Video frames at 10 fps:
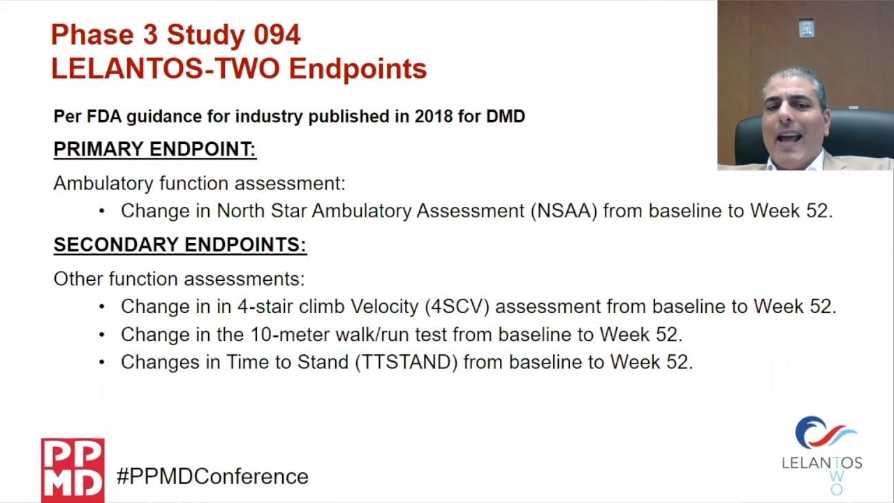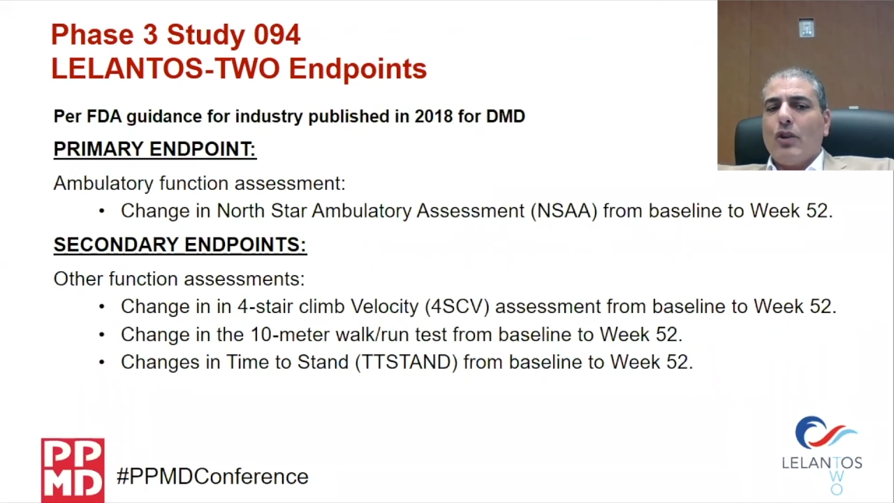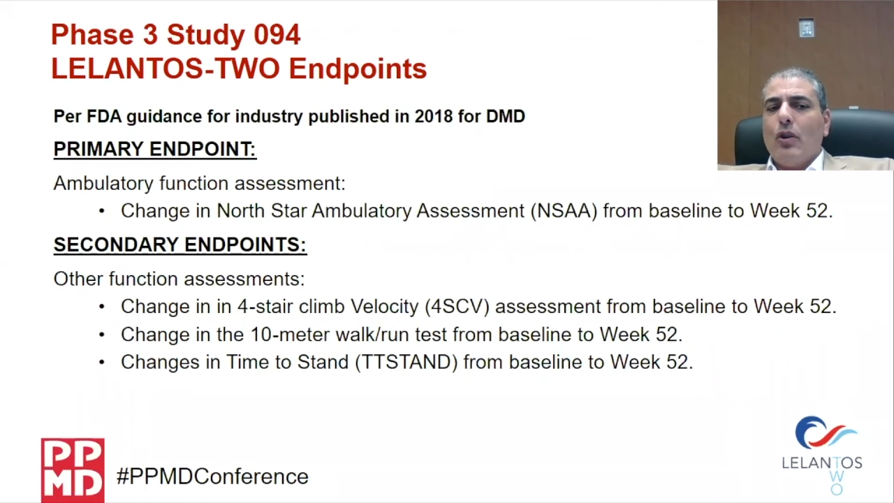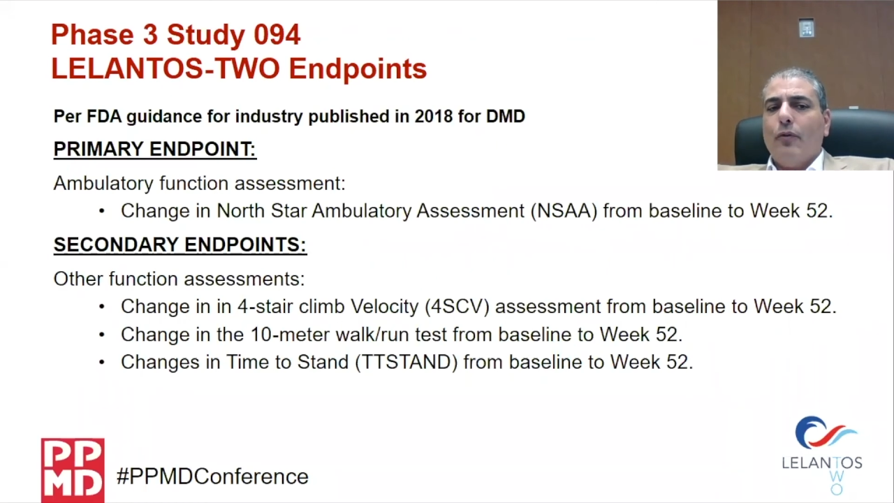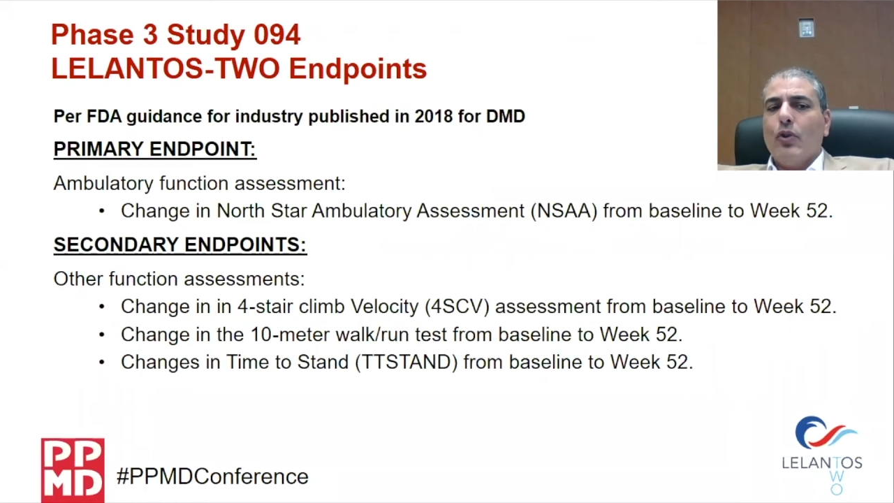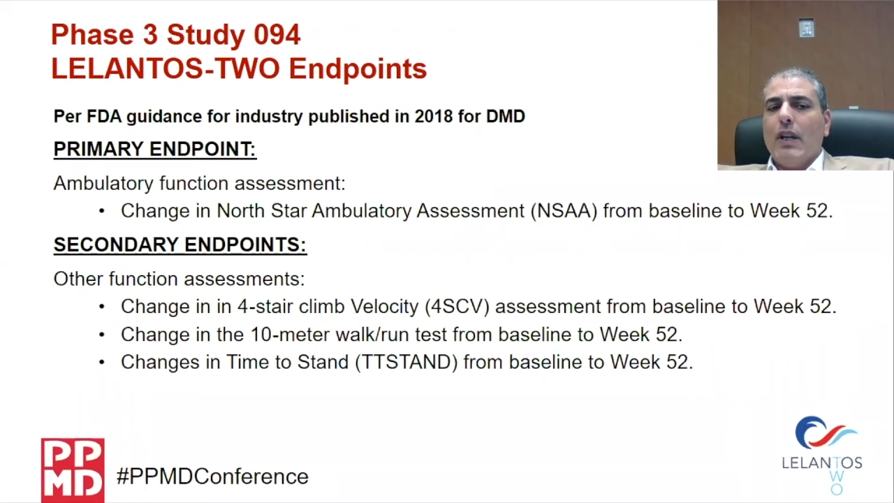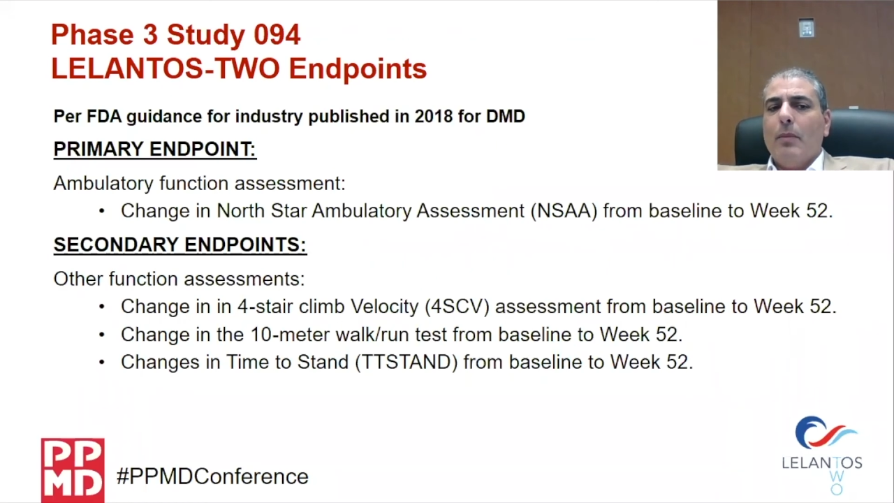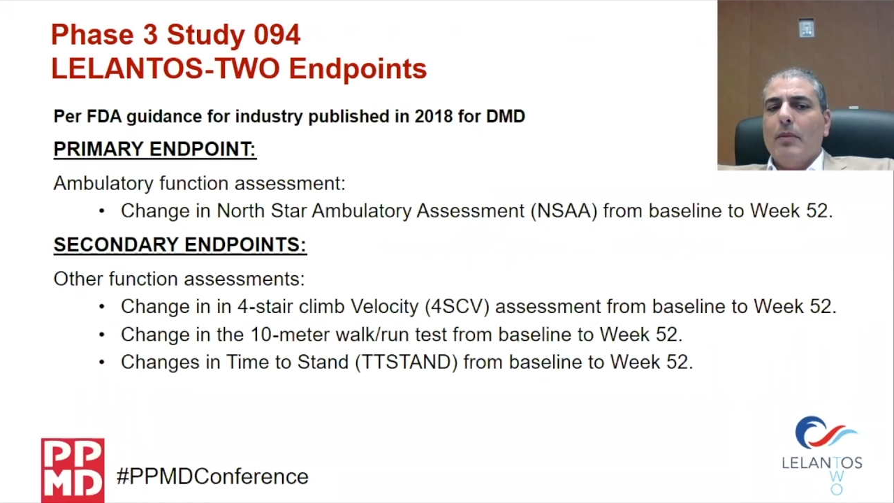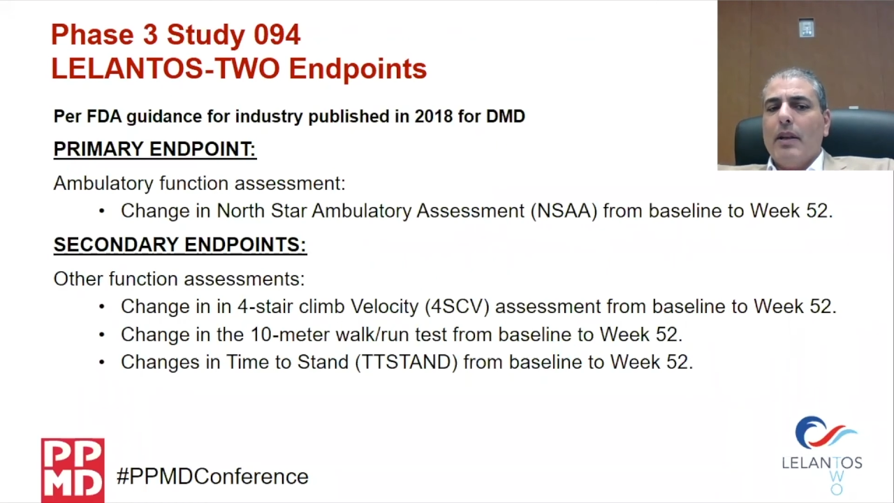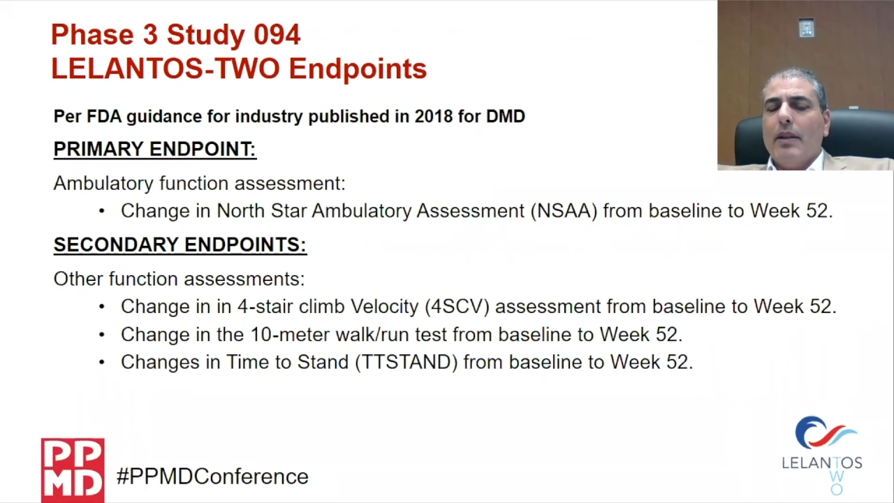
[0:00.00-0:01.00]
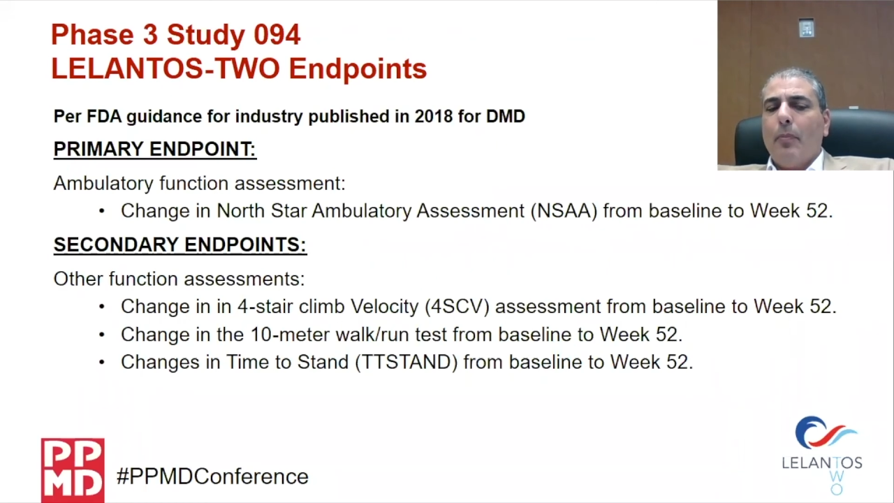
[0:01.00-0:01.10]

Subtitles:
actually for DMD,